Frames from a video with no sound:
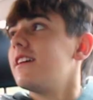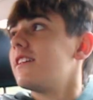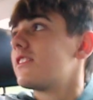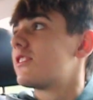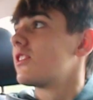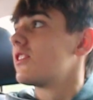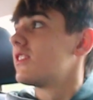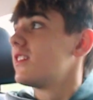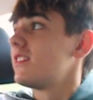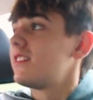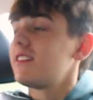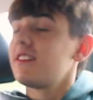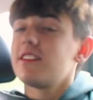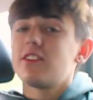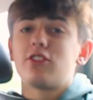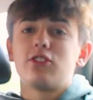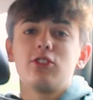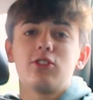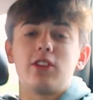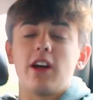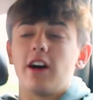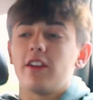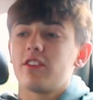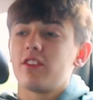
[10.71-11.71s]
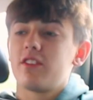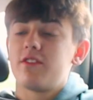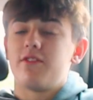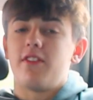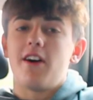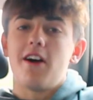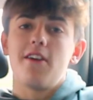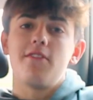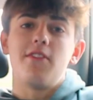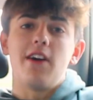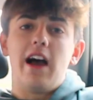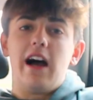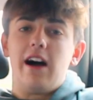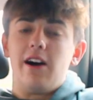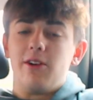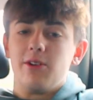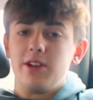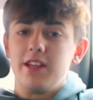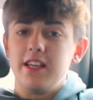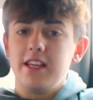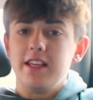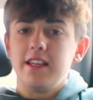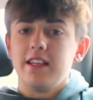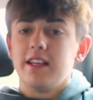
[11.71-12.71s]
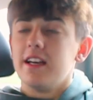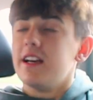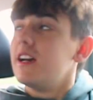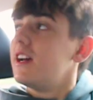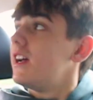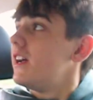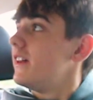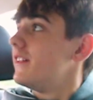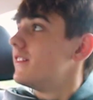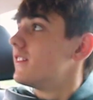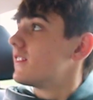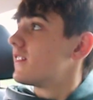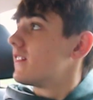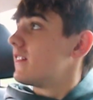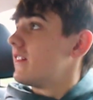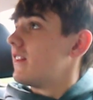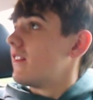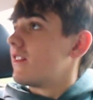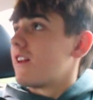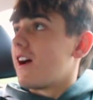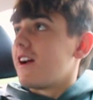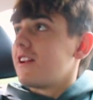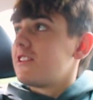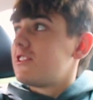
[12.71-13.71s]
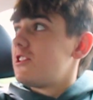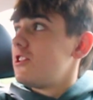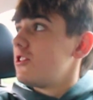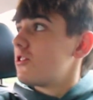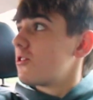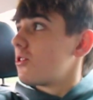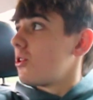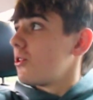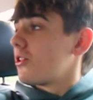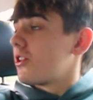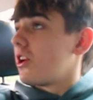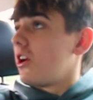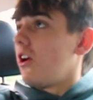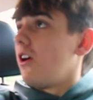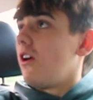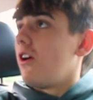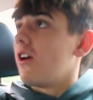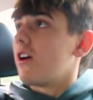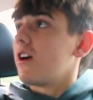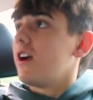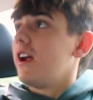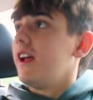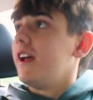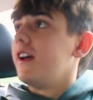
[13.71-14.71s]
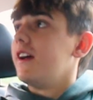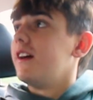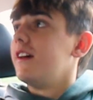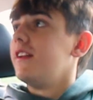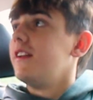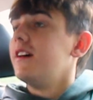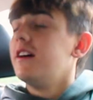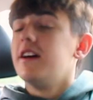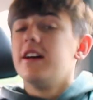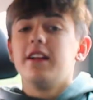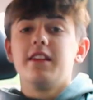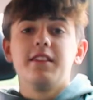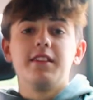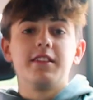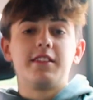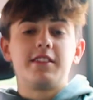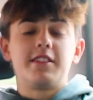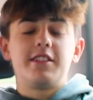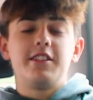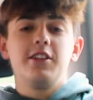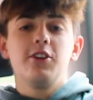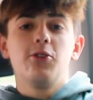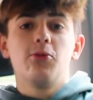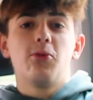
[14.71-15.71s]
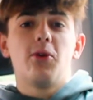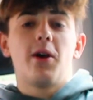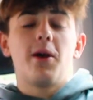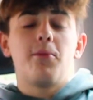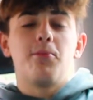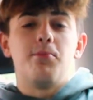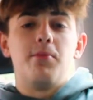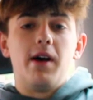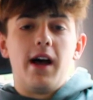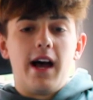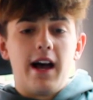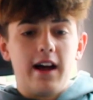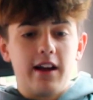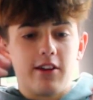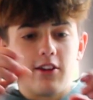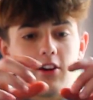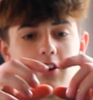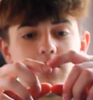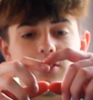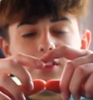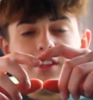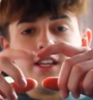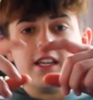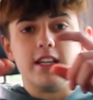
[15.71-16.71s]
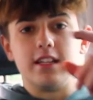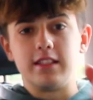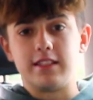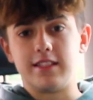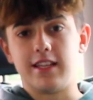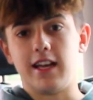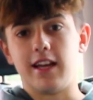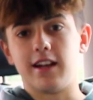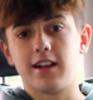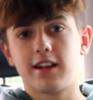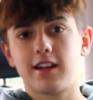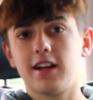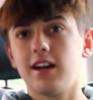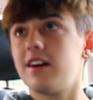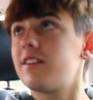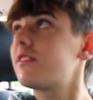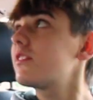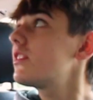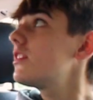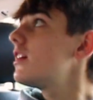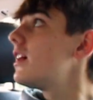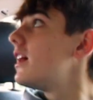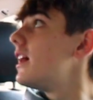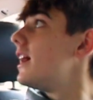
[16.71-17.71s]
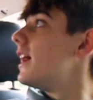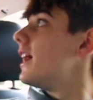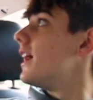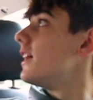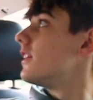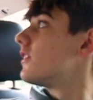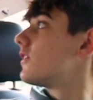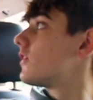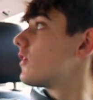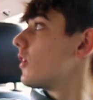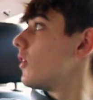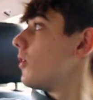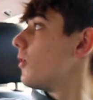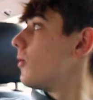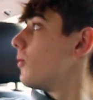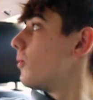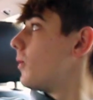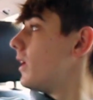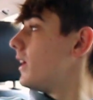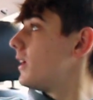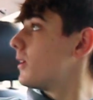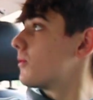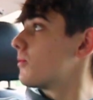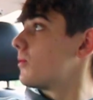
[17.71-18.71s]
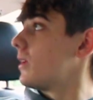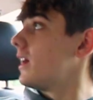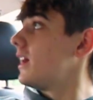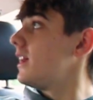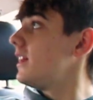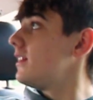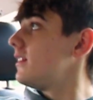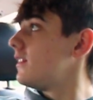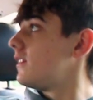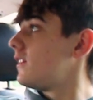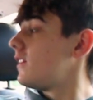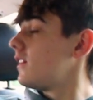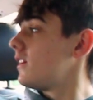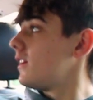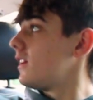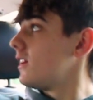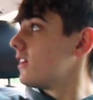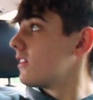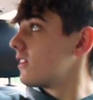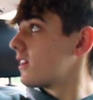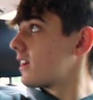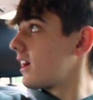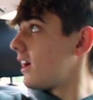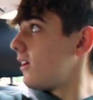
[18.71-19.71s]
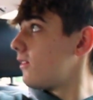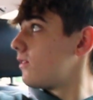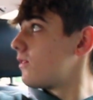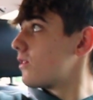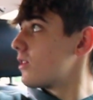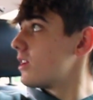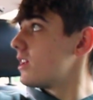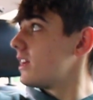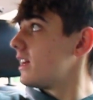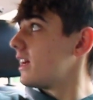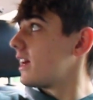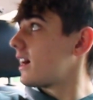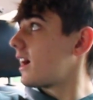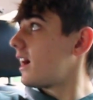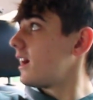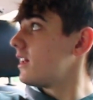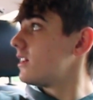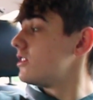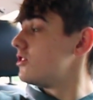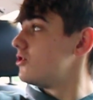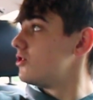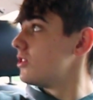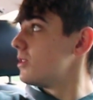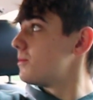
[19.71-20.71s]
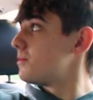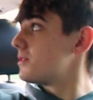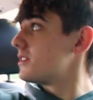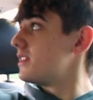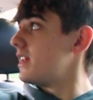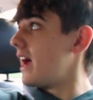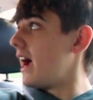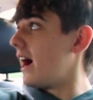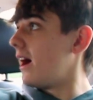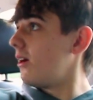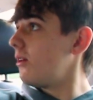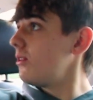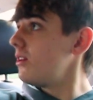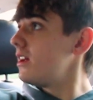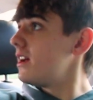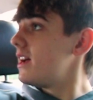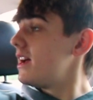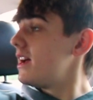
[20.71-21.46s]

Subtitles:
So this is a 2005 Audi. This is a 19-year-old car and the seal went bad on the antenna cover, and so when it rains here in California it kind of drips down